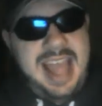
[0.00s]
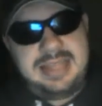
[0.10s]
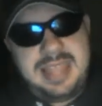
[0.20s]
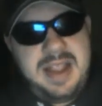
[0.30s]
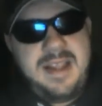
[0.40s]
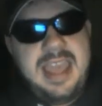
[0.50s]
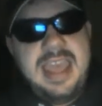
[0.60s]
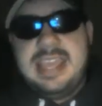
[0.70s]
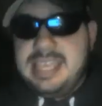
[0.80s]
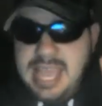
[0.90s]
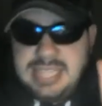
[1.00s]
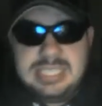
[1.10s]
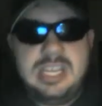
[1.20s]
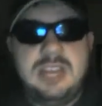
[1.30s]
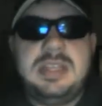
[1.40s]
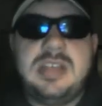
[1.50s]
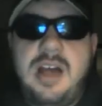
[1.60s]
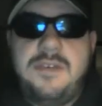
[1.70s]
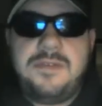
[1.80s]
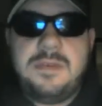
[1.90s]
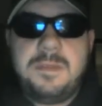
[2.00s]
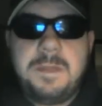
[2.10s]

got there. Yes, it's going to be tough.